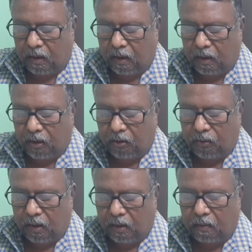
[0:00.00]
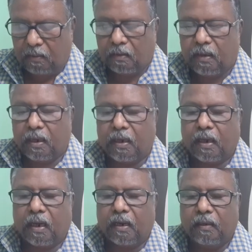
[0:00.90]
inguinal
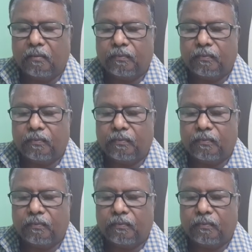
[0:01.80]
canal.